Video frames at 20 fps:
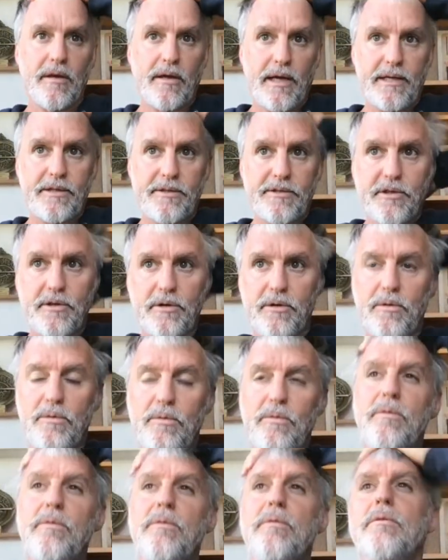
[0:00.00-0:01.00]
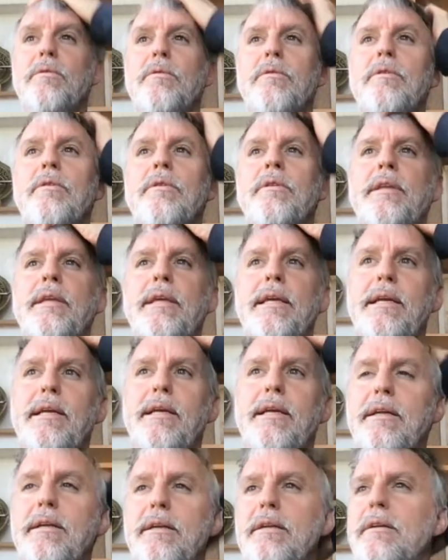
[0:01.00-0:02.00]
And so
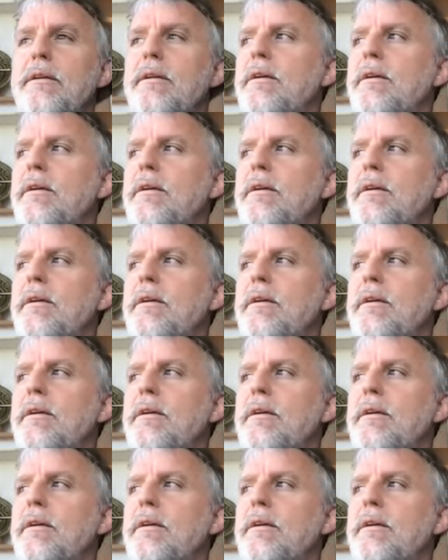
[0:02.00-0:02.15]
the